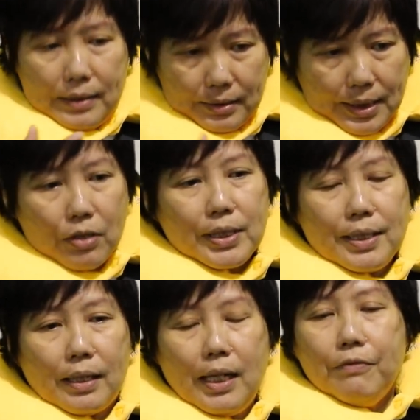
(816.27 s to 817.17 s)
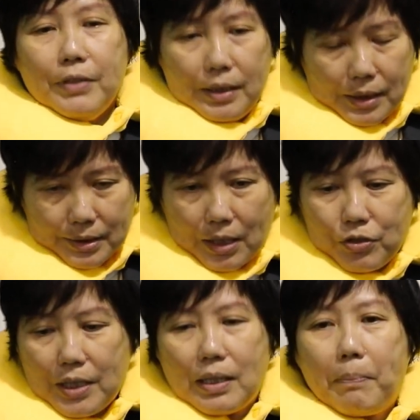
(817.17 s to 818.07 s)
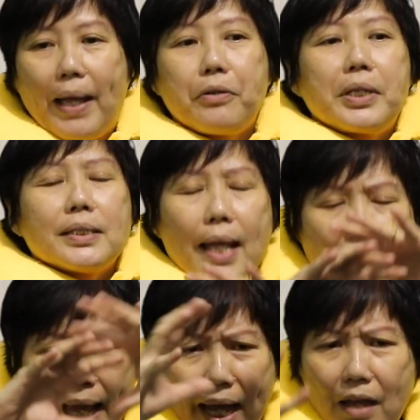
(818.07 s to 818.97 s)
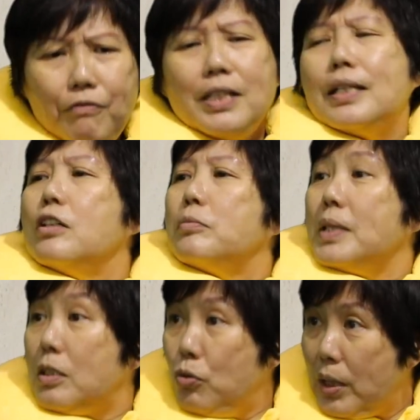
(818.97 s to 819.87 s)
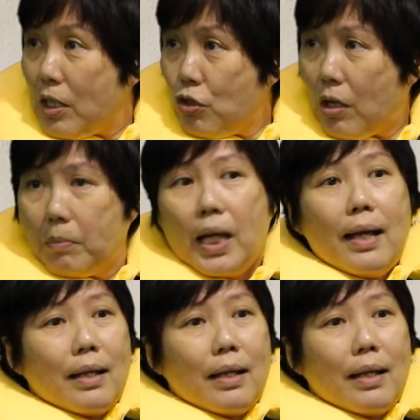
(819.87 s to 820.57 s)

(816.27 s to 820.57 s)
the cells in the liver, the cells in the pancreas. Every cell must do their job.